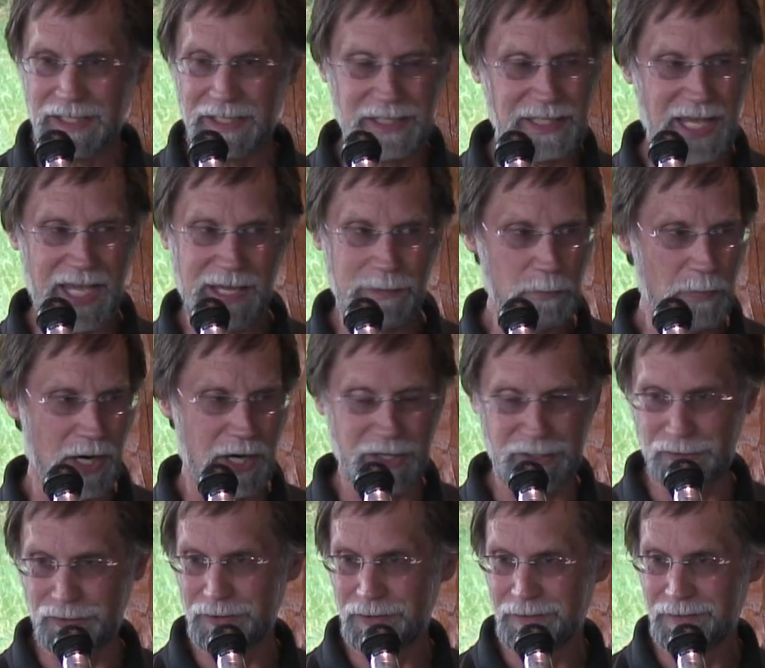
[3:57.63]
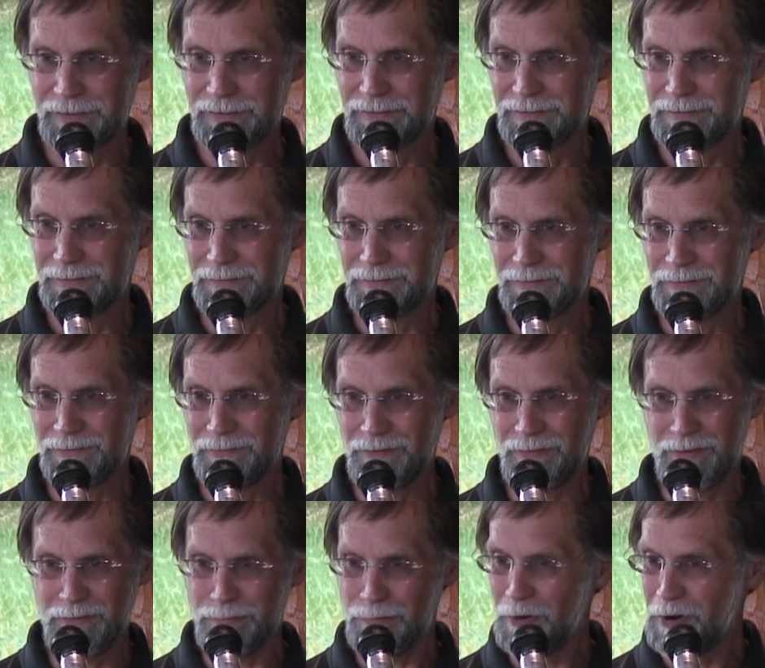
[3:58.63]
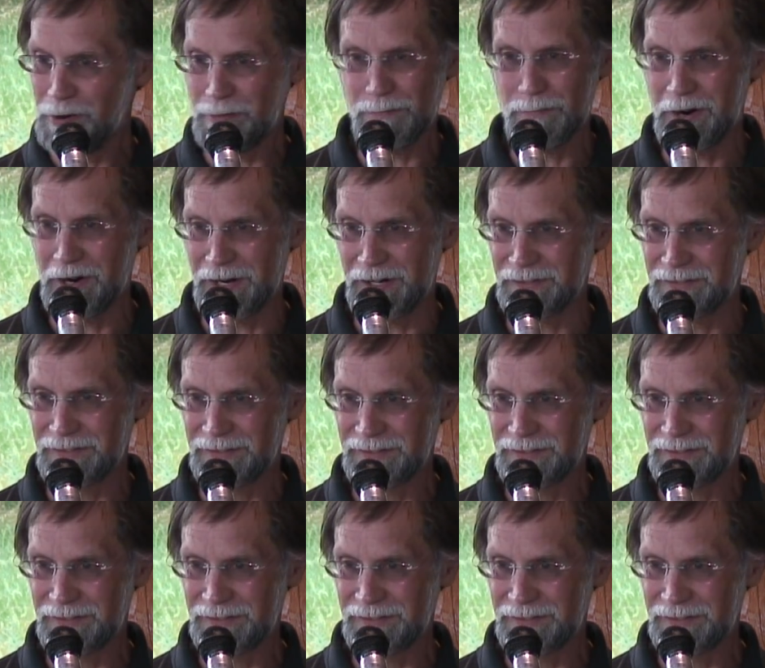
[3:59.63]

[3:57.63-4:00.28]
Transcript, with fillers: Kmart or Walmart